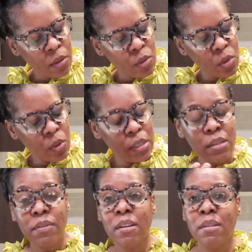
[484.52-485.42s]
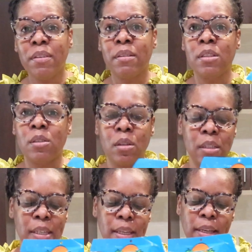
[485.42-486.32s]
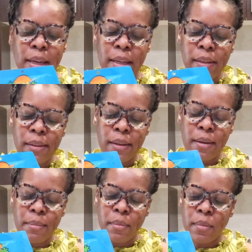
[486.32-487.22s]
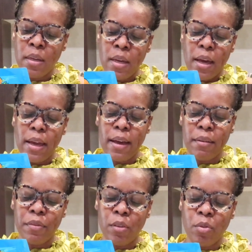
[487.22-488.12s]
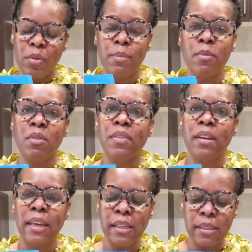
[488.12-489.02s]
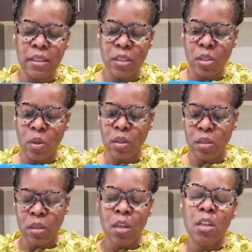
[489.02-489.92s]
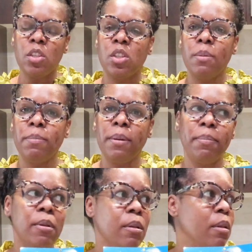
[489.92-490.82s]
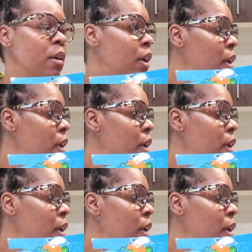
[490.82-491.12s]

so it's very, very salty, and I have to remove the excess salt. Some people